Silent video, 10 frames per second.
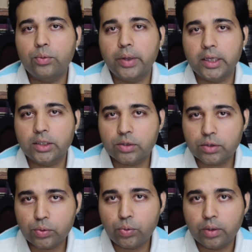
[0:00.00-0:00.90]
to
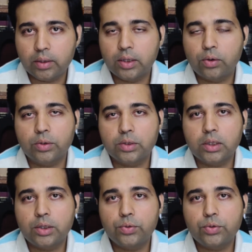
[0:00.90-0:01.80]
exclude the
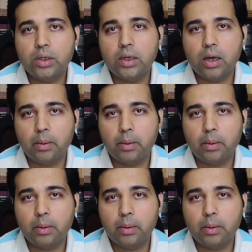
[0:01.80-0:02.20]
constitutional